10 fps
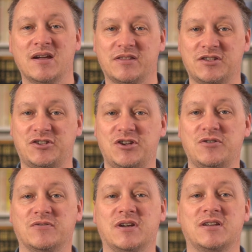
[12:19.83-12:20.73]
This
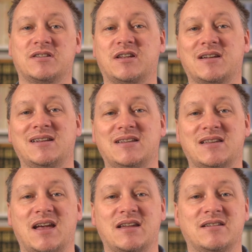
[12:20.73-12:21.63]
tune stuck in his
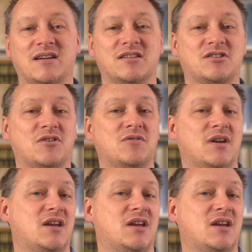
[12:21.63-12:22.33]
head, so